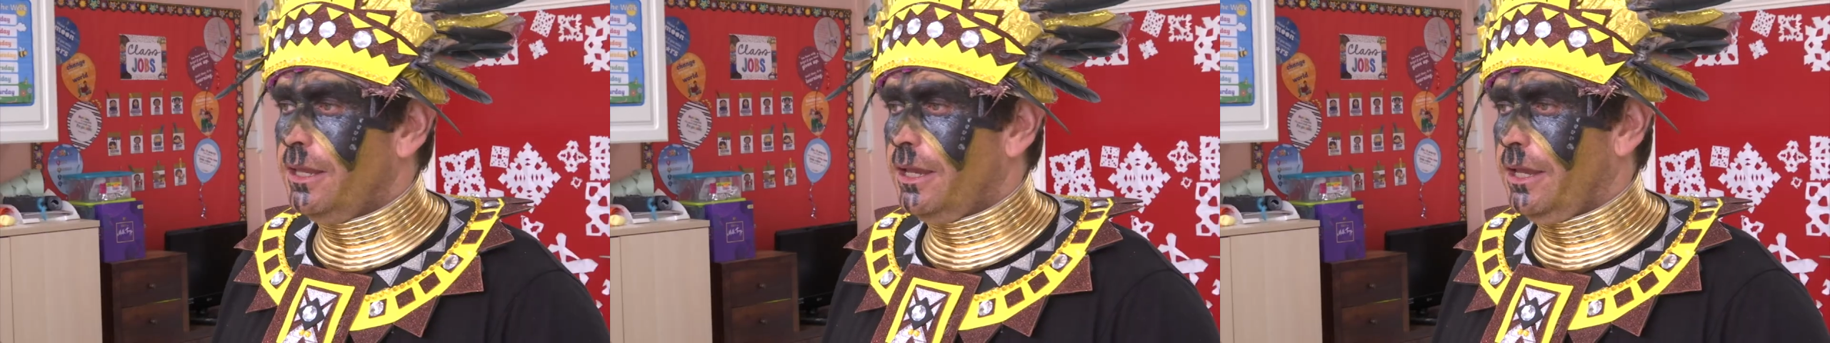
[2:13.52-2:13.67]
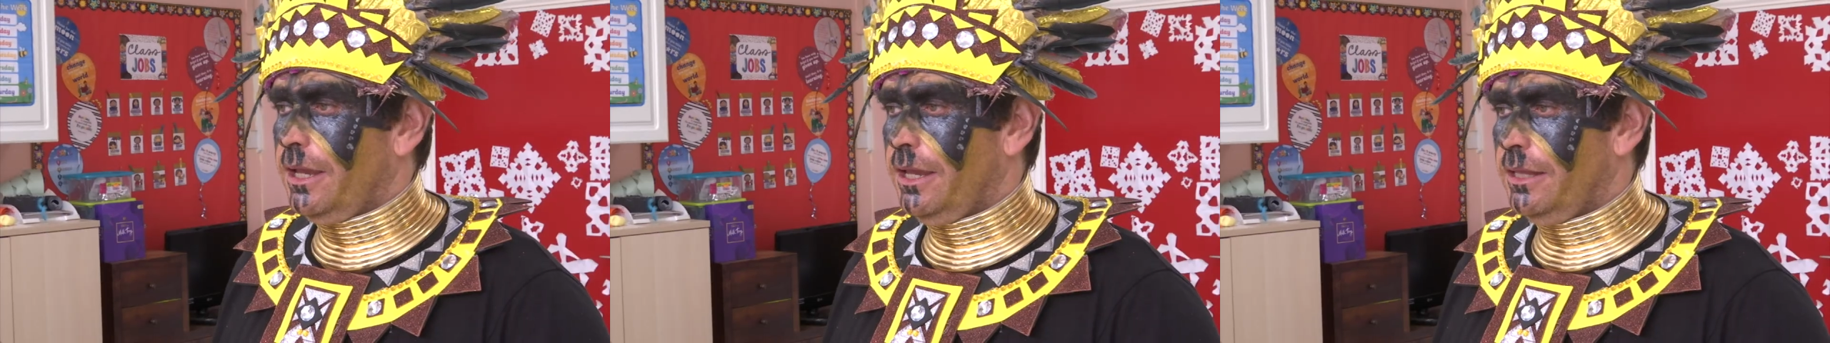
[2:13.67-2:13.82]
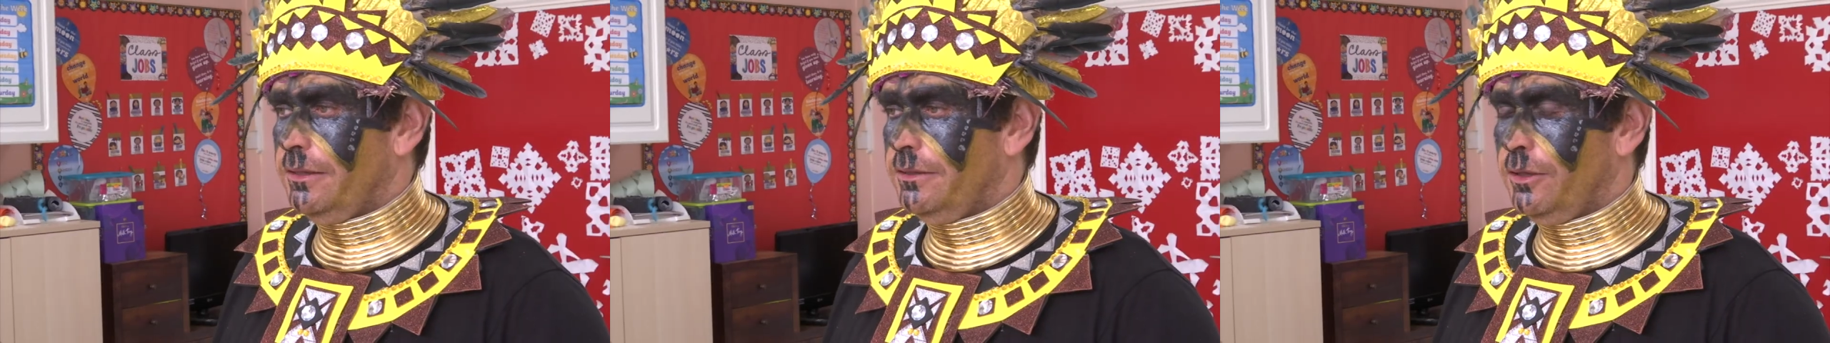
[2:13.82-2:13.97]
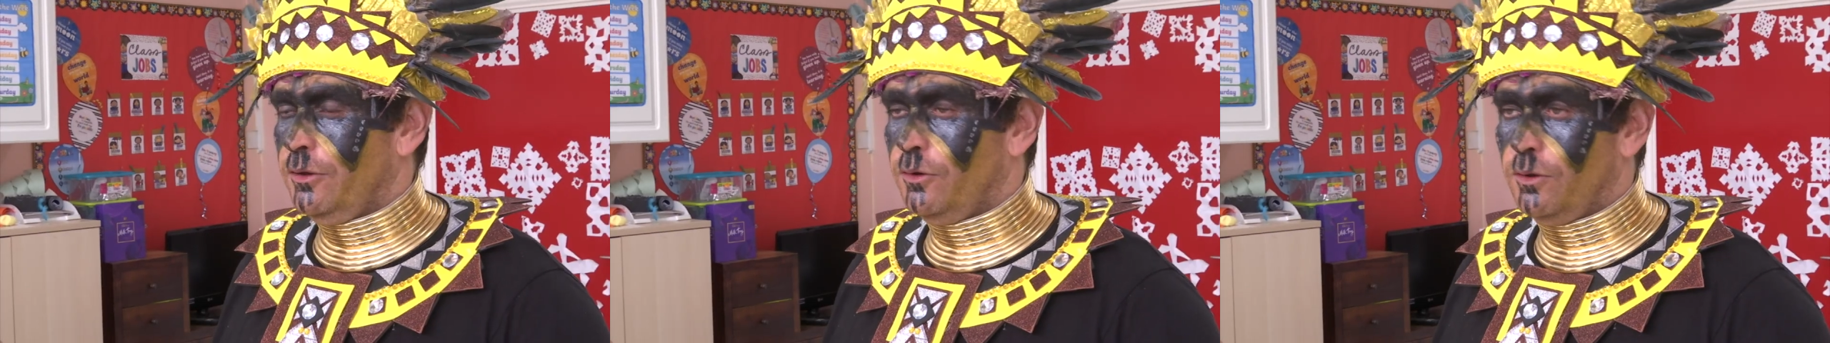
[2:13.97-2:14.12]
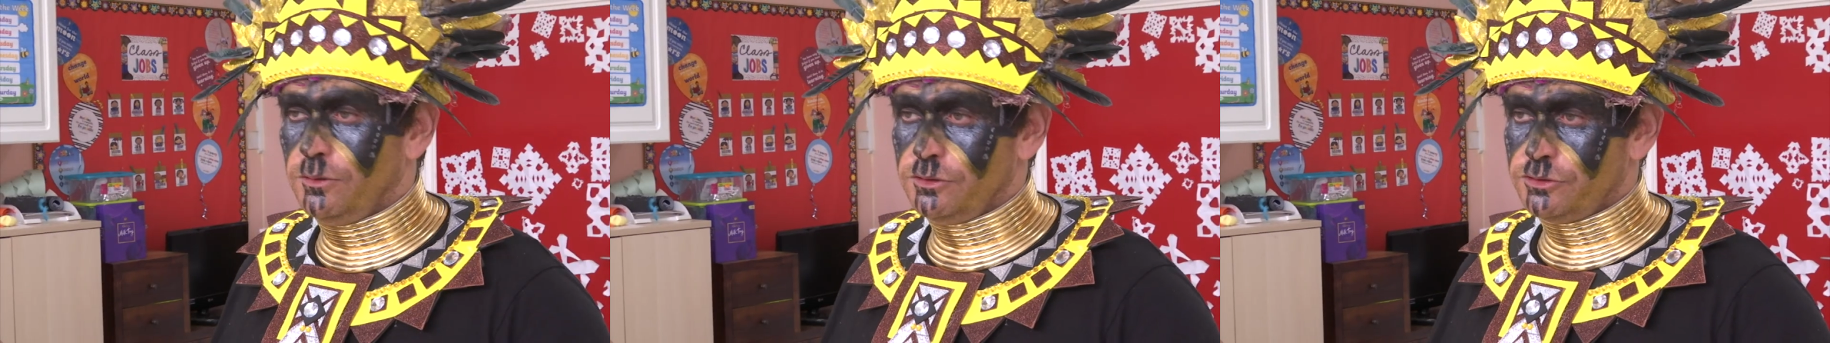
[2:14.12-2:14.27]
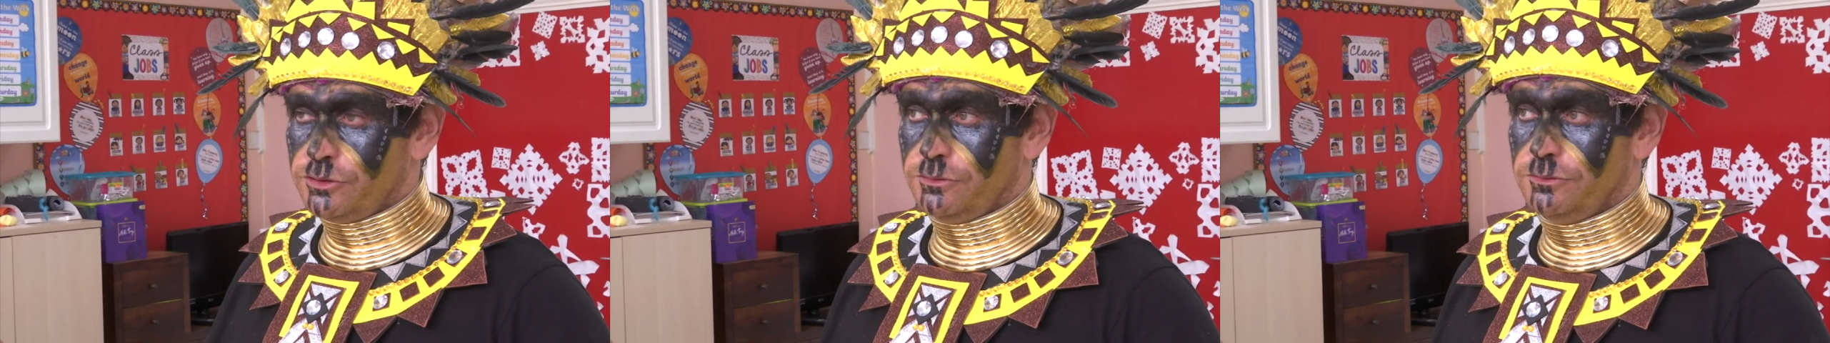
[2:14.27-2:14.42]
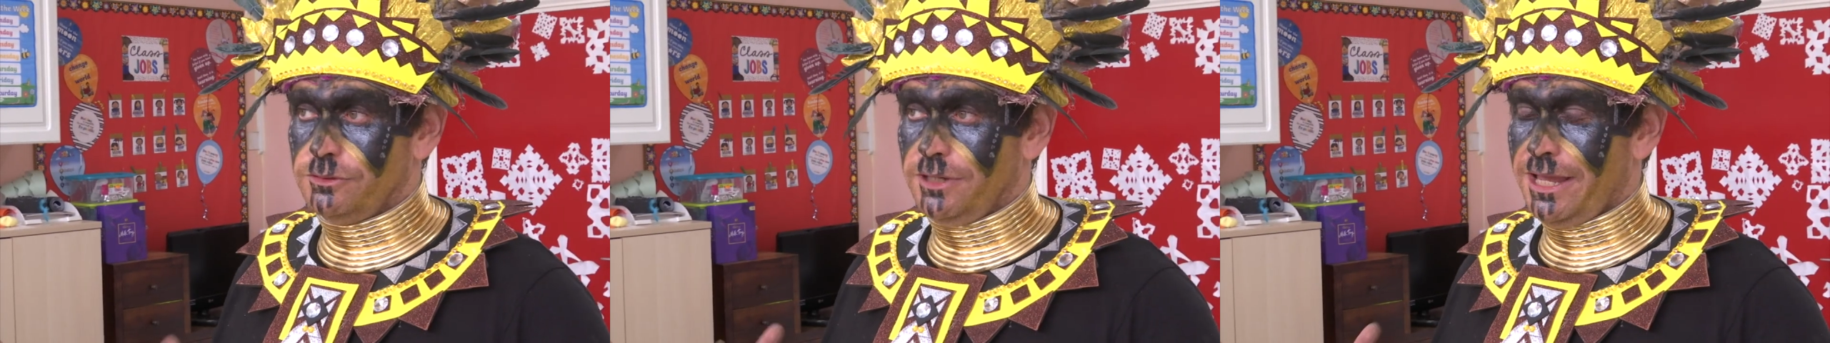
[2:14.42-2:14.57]
And the whole
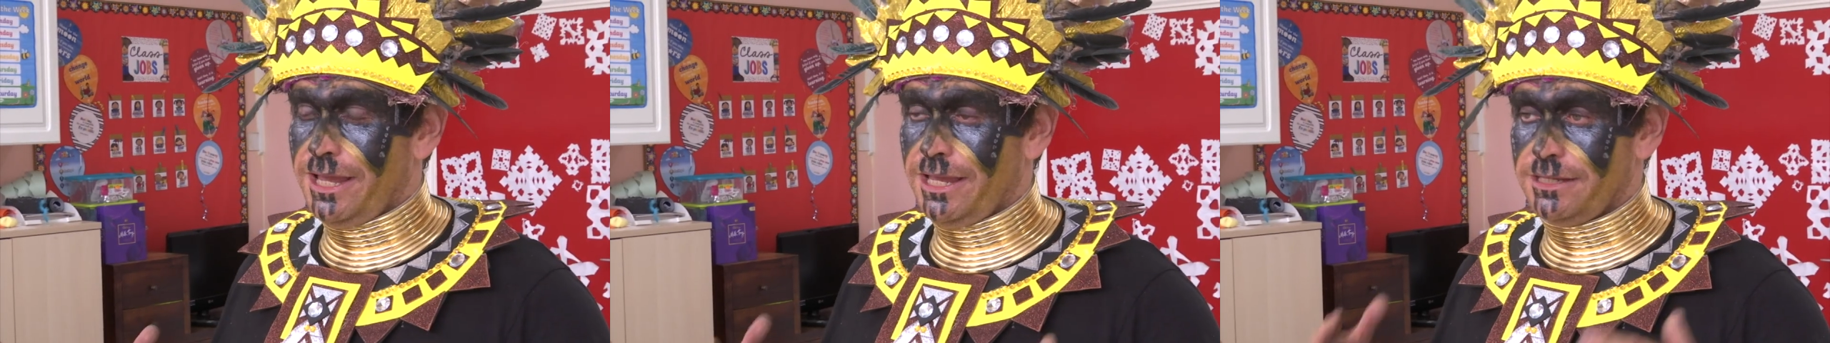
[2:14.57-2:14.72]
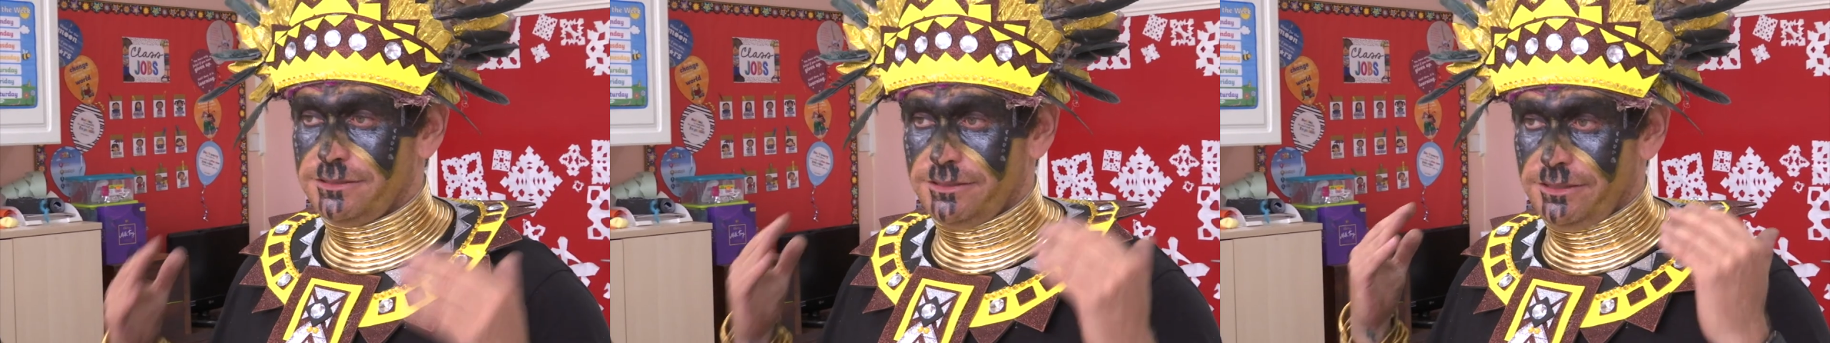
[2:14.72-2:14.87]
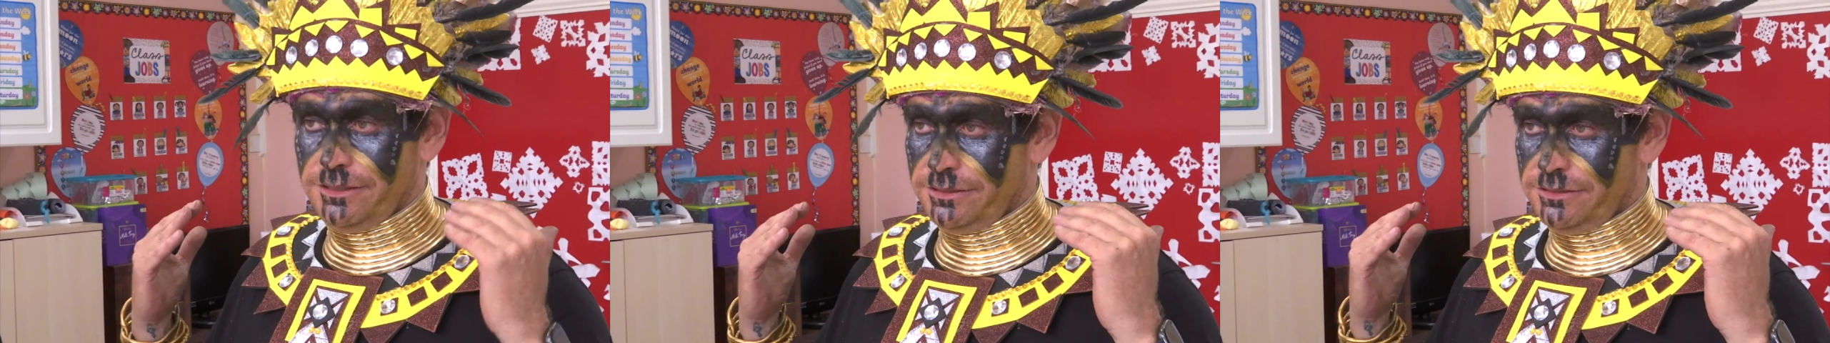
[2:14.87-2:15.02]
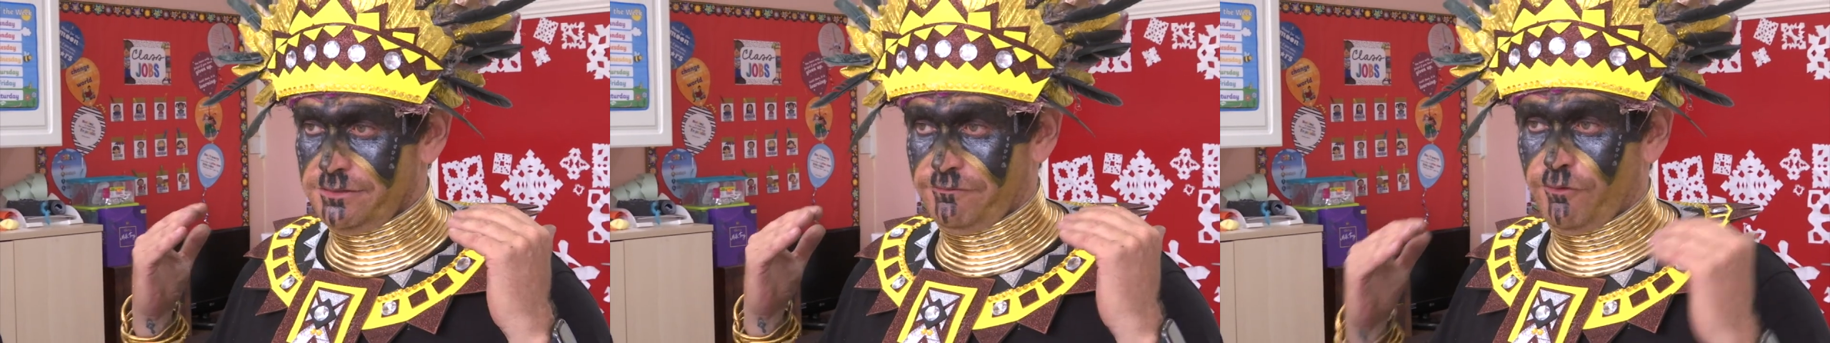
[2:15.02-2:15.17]
school has this